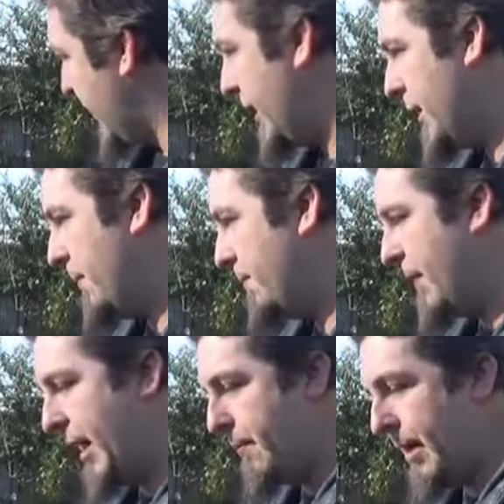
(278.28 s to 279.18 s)
end up
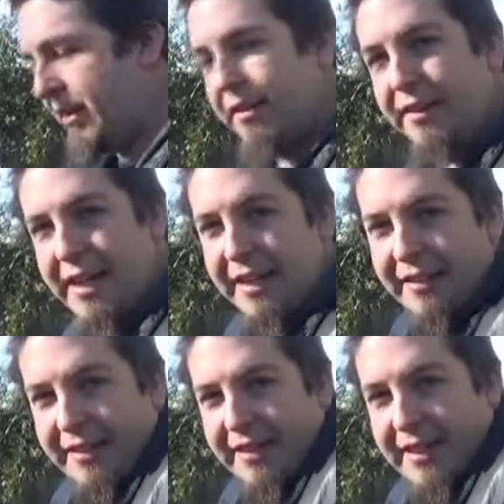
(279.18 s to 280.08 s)
kind of matching the 80
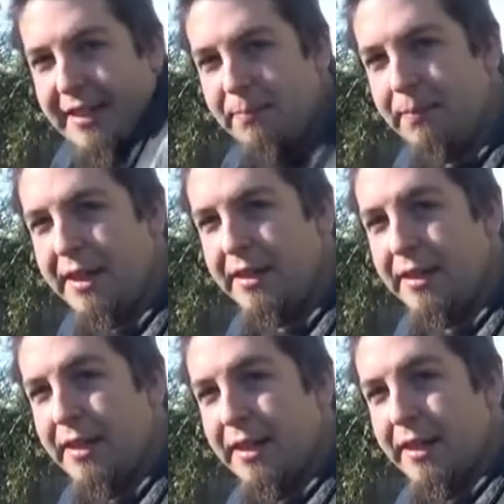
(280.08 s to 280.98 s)
S10, but
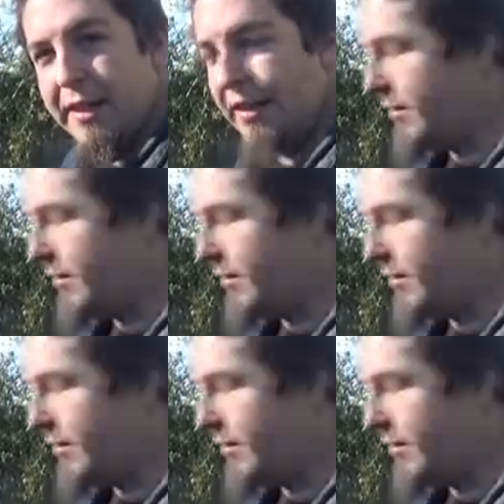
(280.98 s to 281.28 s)
that's